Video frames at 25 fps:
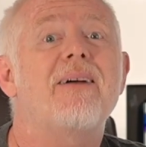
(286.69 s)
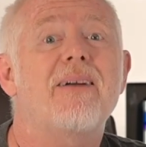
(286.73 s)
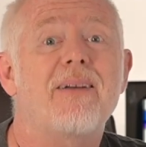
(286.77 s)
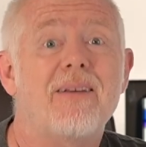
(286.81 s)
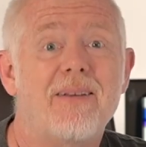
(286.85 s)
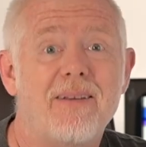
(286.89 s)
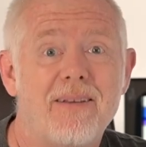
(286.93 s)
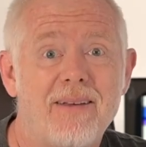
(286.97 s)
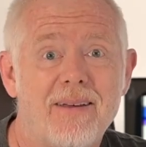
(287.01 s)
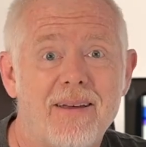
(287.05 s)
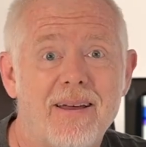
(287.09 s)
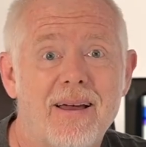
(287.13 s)

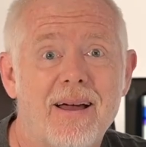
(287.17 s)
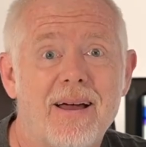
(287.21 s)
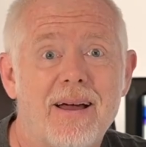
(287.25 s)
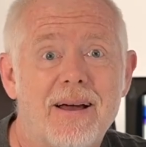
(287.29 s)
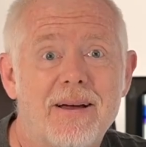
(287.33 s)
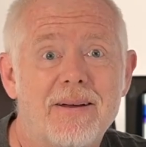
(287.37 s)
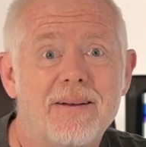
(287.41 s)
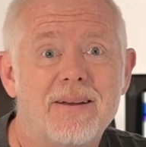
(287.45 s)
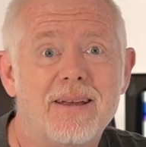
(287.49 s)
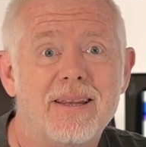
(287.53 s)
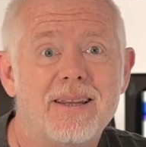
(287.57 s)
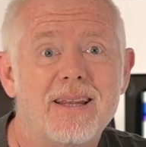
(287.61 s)
Yeah,
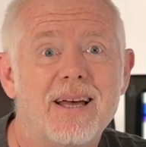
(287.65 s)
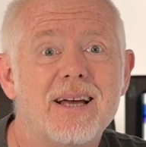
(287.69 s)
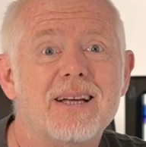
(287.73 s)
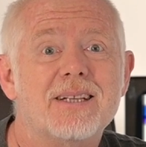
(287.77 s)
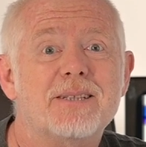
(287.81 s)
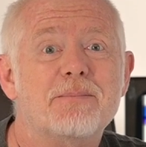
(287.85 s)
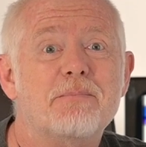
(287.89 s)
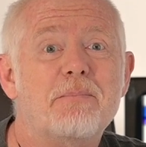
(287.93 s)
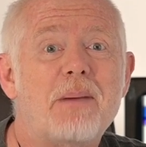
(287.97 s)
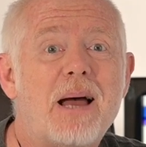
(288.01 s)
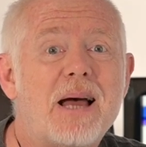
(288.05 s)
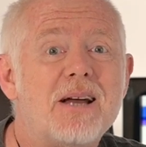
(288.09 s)

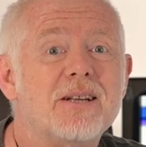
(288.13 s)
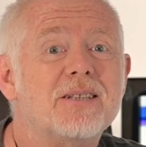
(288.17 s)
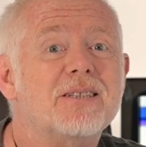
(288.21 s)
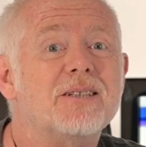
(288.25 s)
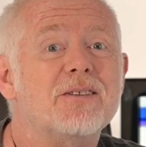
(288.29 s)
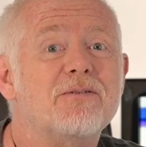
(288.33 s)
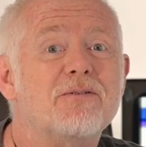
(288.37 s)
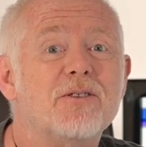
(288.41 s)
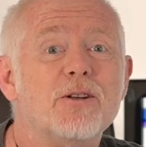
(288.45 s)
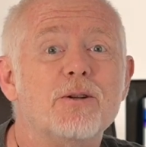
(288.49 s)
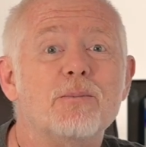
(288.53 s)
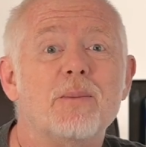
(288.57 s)
that's bound
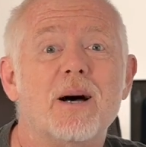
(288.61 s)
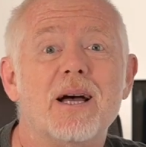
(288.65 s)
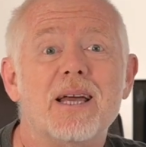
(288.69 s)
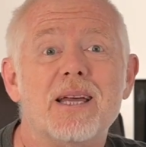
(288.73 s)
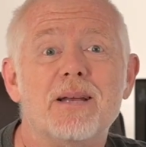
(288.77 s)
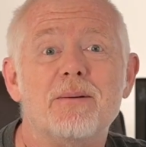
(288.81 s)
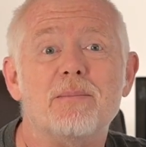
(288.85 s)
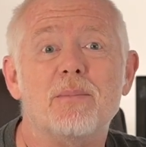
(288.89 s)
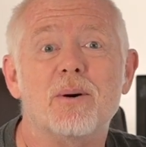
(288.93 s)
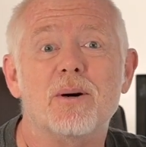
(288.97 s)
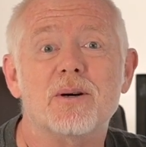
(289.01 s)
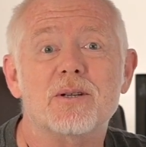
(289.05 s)
to fill my
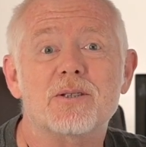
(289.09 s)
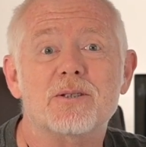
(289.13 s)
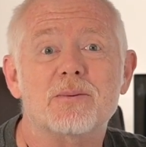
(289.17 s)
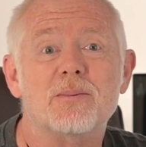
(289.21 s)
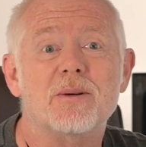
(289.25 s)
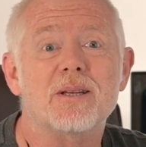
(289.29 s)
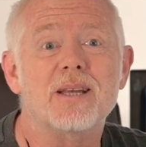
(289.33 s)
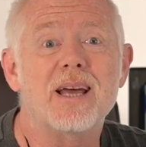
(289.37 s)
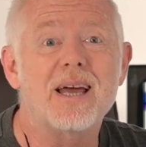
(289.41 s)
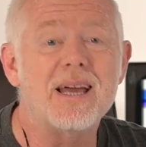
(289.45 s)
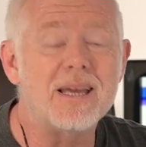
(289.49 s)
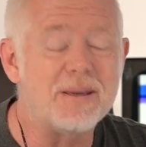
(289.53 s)
inbox
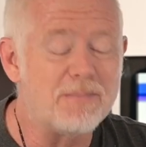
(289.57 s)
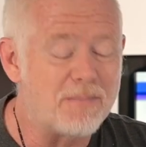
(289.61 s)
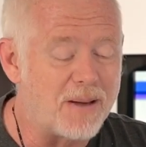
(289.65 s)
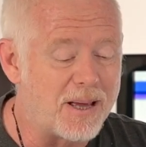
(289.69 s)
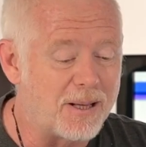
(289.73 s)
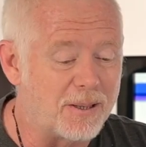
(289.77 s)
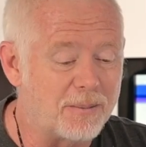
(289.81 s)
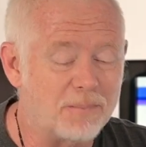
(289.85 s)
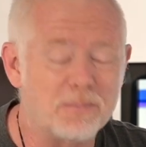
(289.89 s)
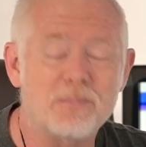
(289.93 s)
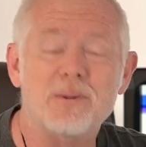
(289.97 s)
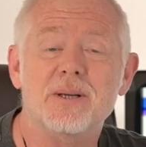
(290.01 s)
with hate
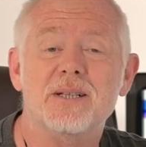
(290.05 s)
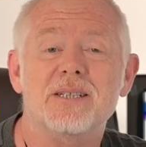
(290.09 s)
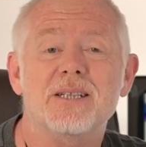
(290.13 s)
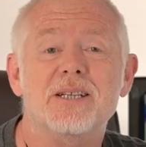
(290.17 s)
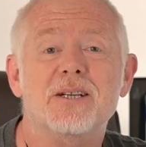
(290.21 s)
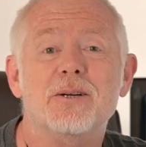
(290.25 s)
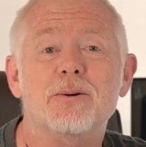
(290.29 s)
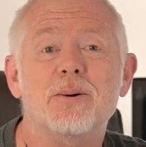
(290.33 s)
mail pretty